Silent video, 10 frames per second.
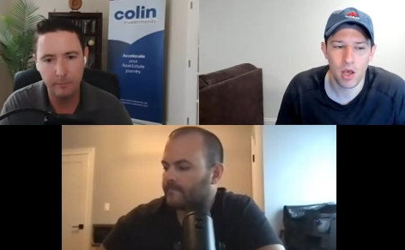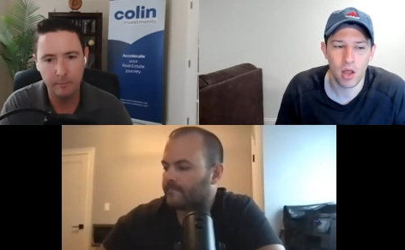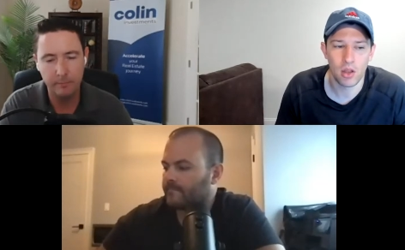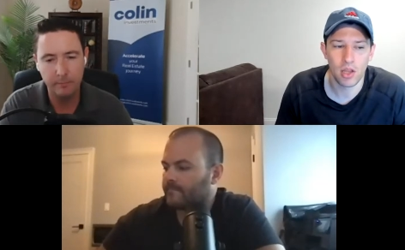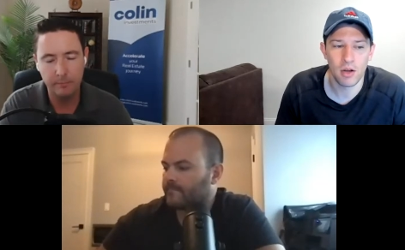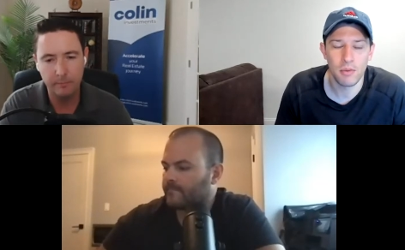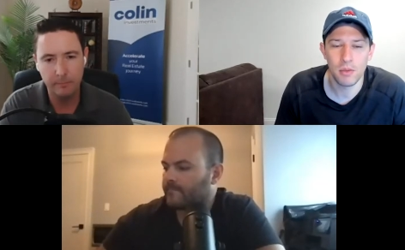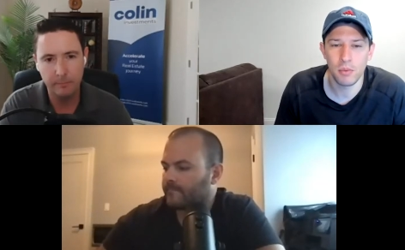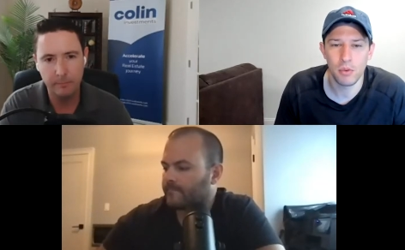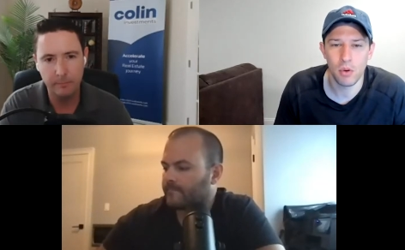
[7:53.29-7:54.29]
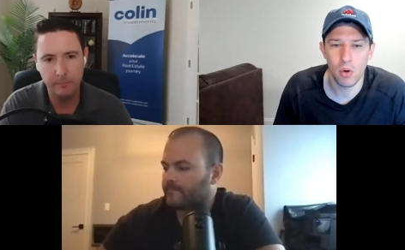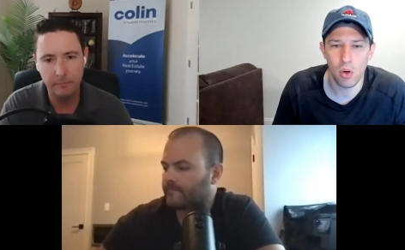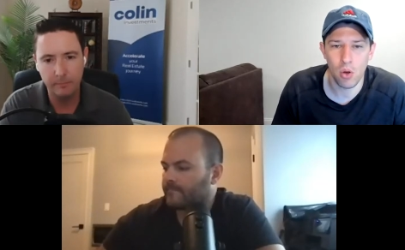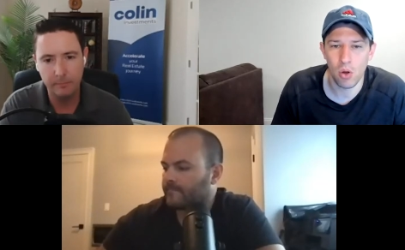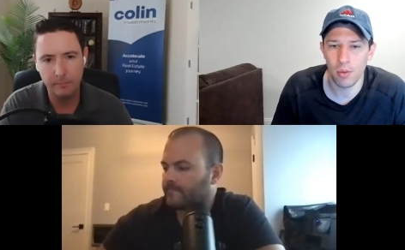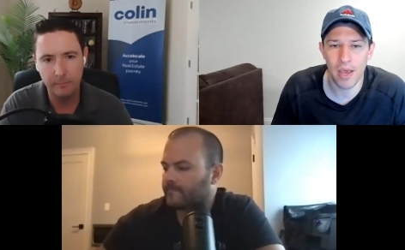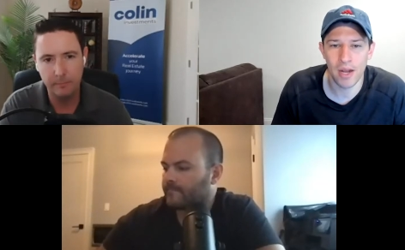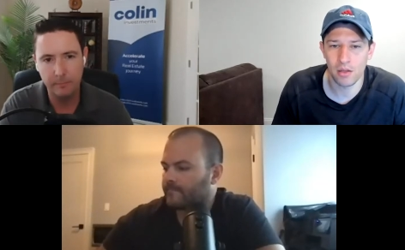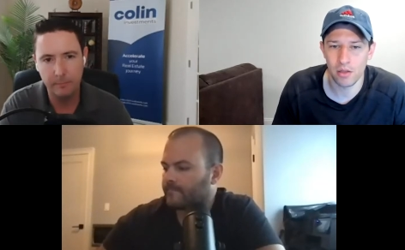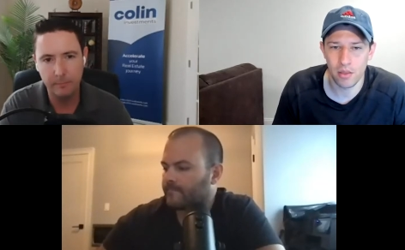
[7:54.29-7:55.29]
Speaker 1: a lot of people
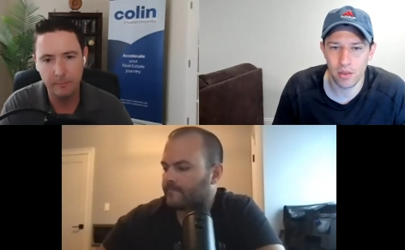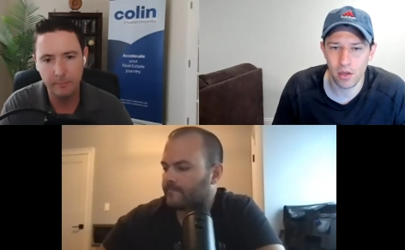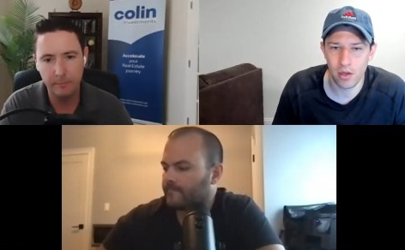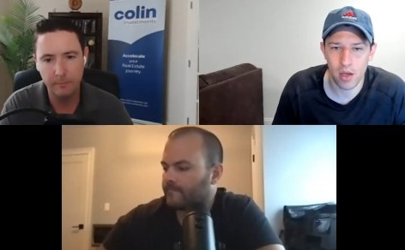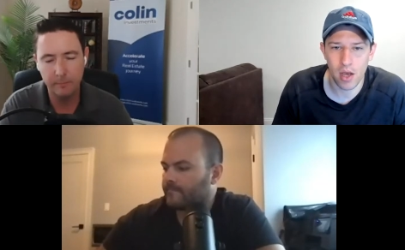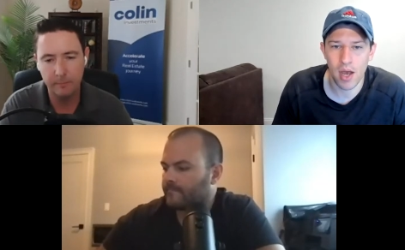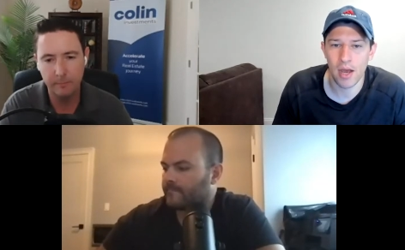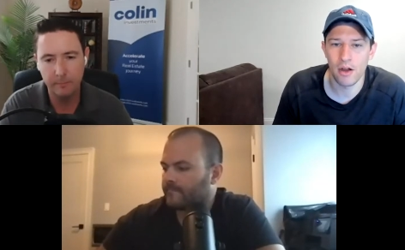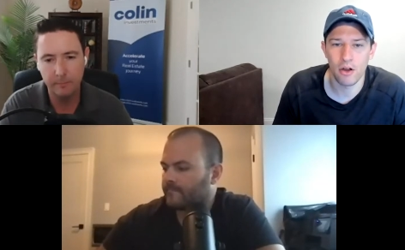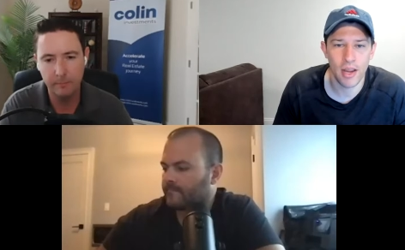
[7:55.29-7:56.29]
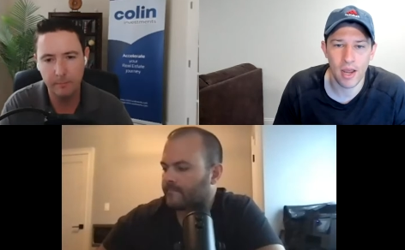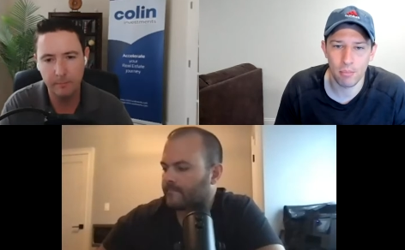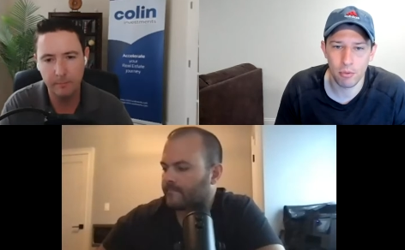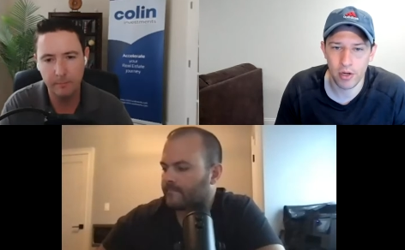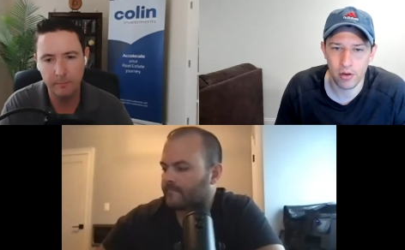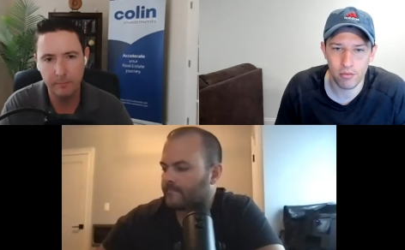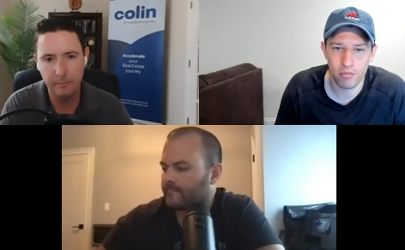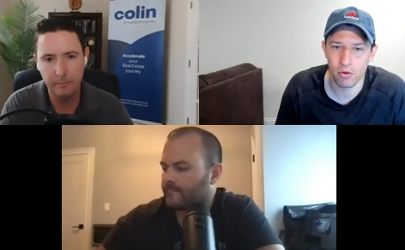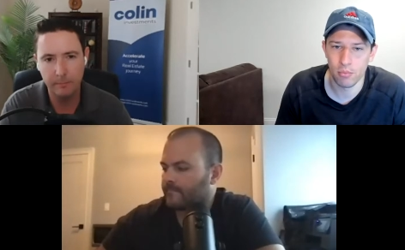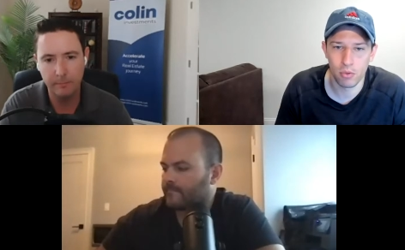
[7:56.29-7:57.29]
automatically think a higher cap rate
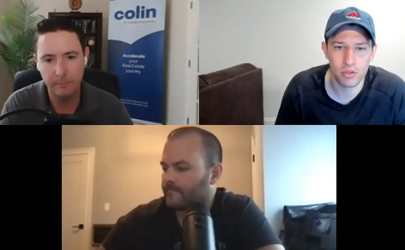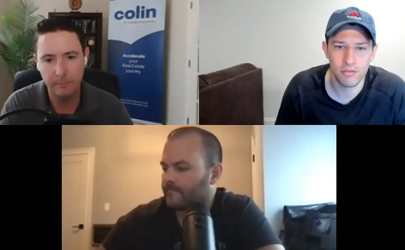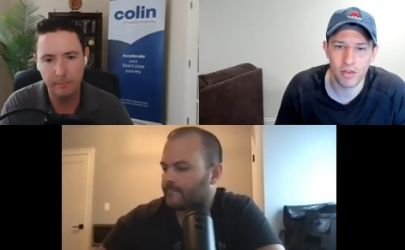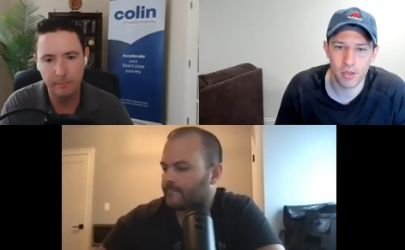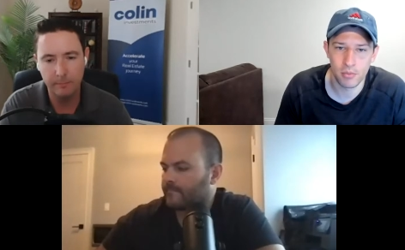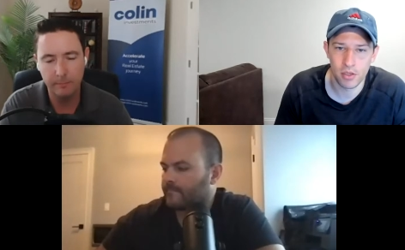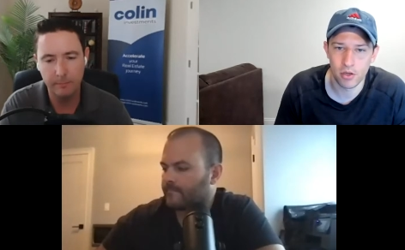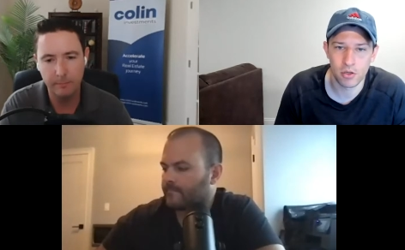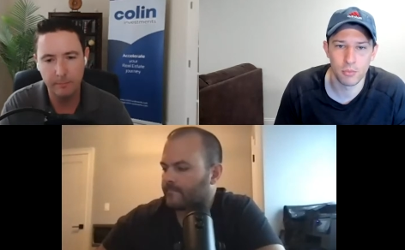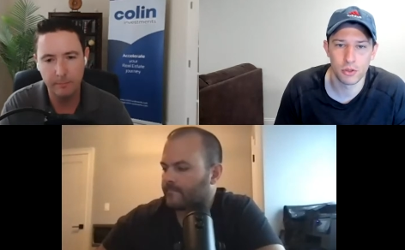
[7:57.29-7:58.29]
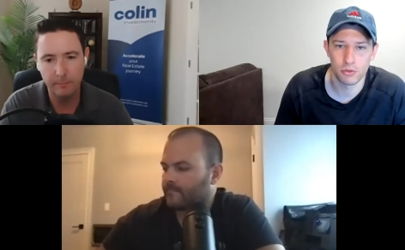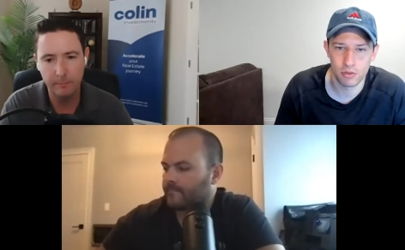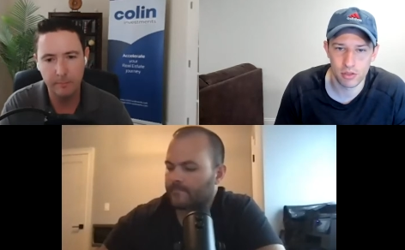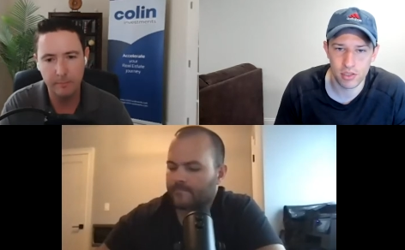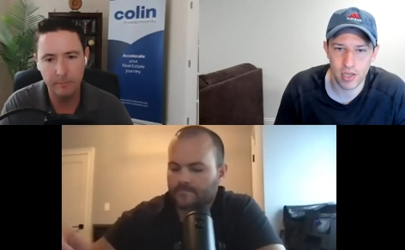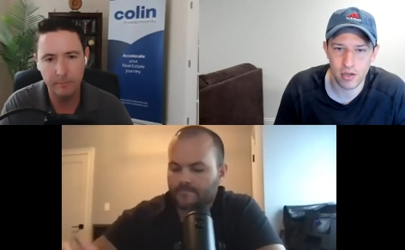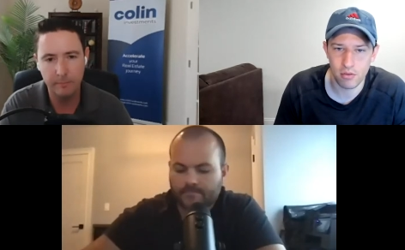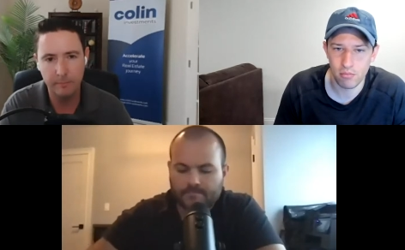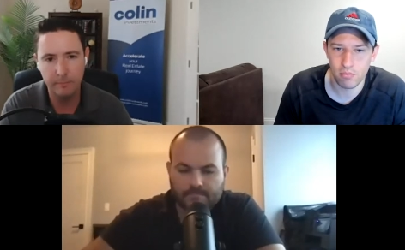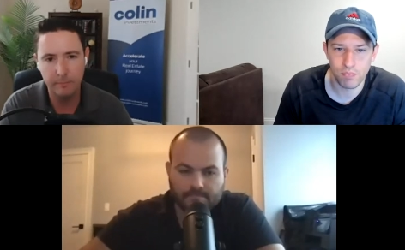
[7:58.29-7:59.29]
for multifamily or commercial real estate
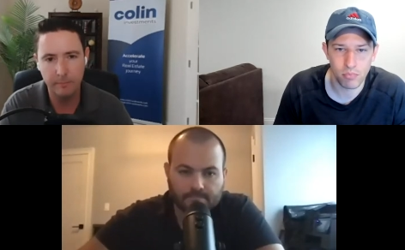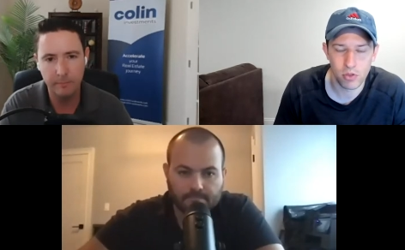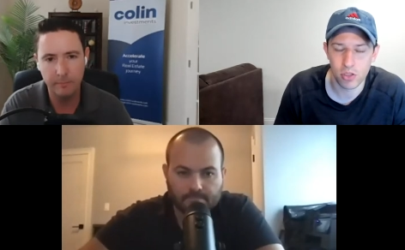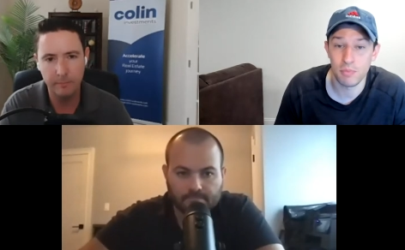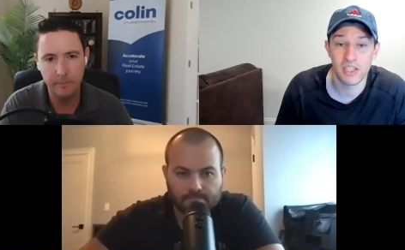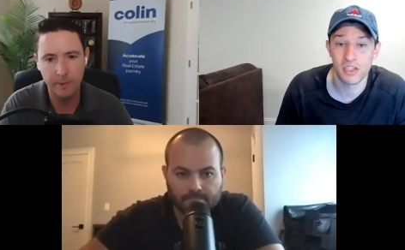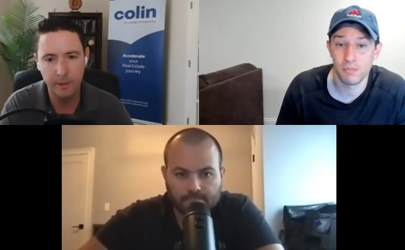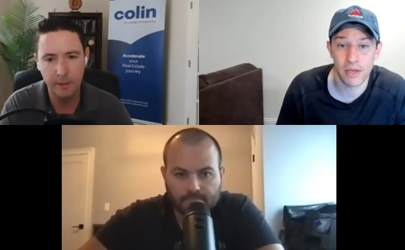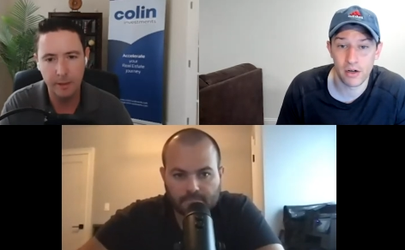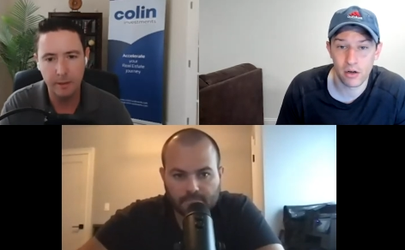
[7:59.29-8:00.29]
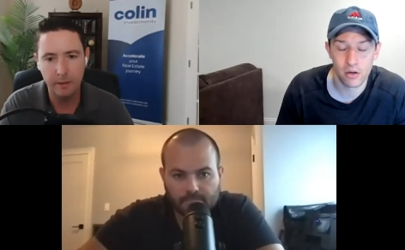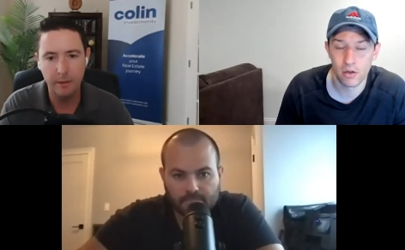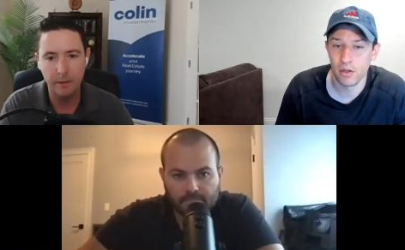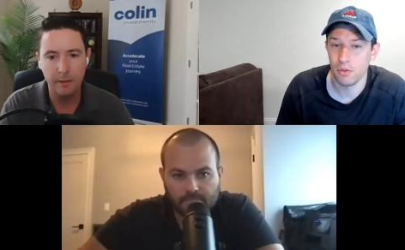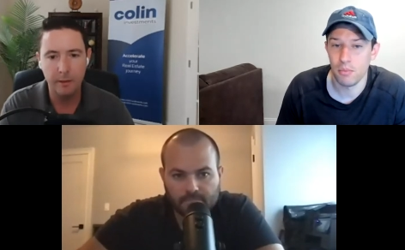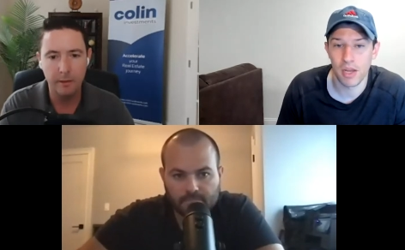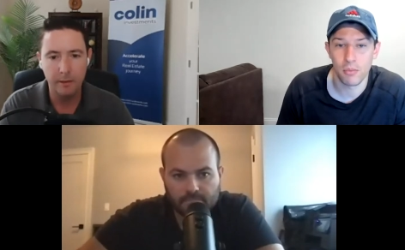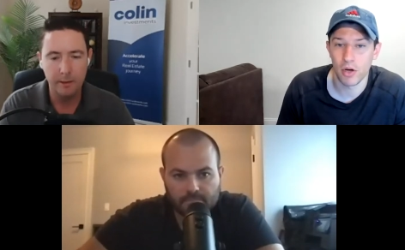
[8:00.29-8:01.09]
just means it's better. You make more